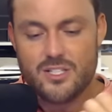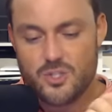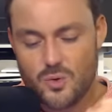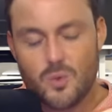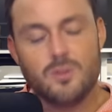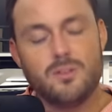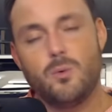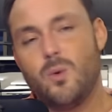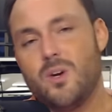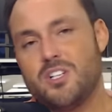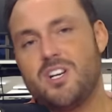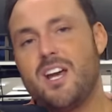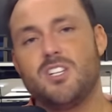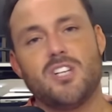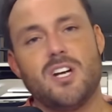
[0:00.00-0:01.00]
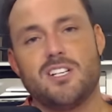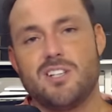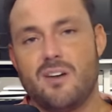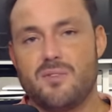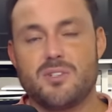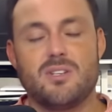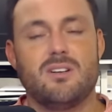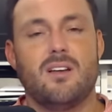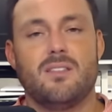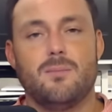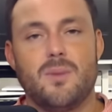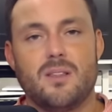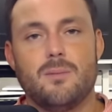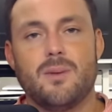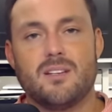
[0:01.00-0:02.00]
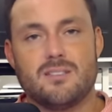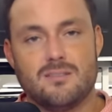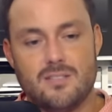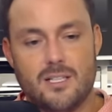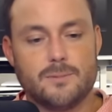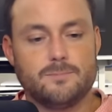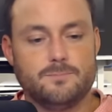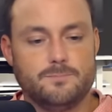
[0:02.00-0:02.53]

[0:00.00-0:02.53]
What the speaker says: truly wish KJ Jefferson nothing but the best of luck.